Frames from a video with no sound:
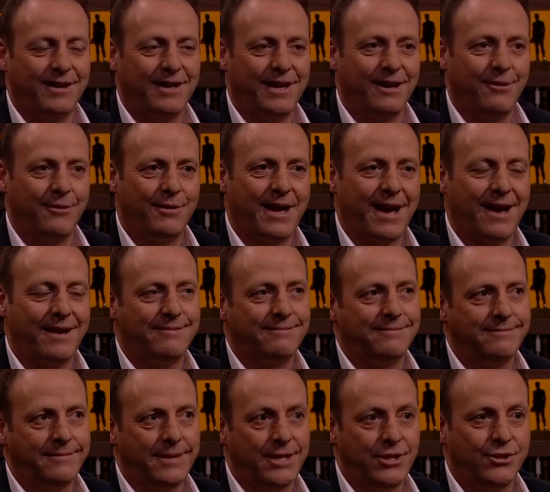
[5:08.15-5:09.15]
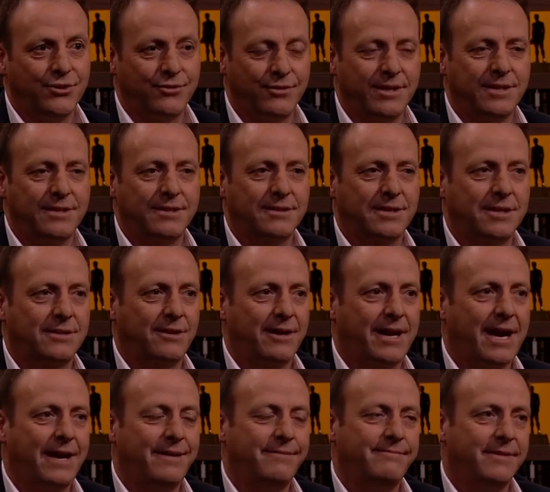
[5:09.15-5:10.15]
a year without injuries because
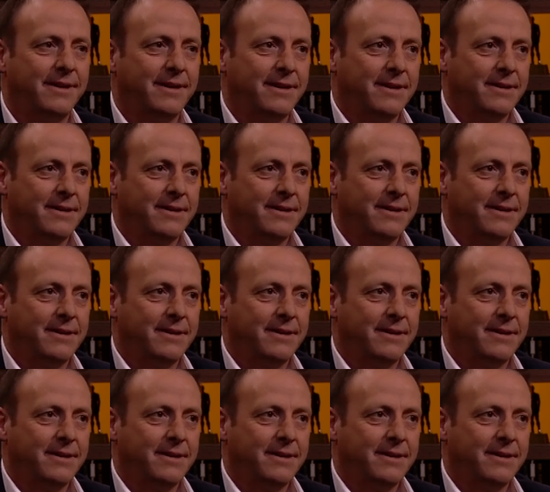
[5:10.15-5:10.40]
I'd had